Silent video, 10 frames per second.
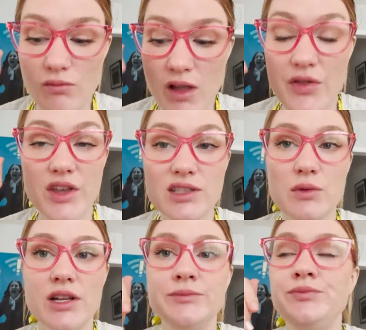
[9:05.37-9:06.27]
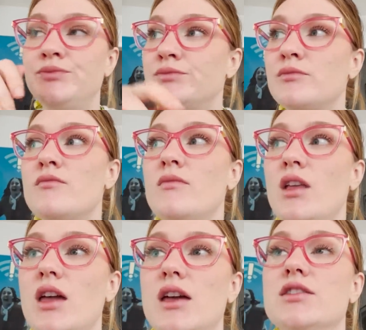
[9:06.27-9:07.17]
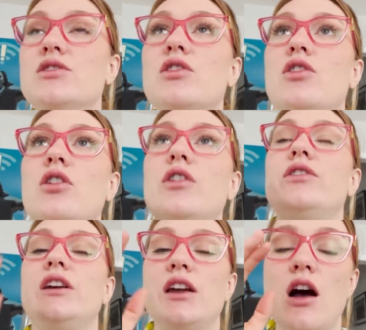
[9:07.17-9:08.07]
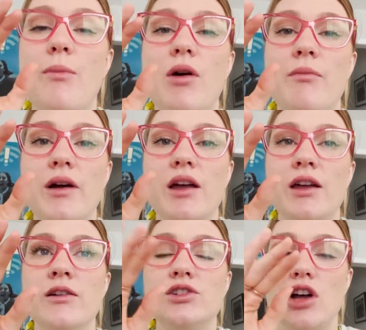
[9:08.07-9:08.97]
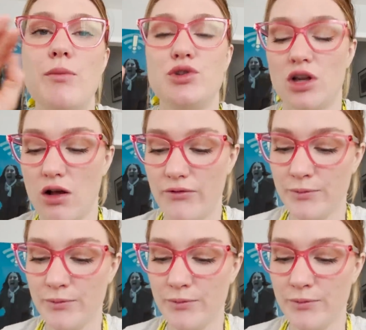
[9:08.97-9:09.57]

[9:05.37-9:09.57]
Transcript: And this one is currently up on my top shelf.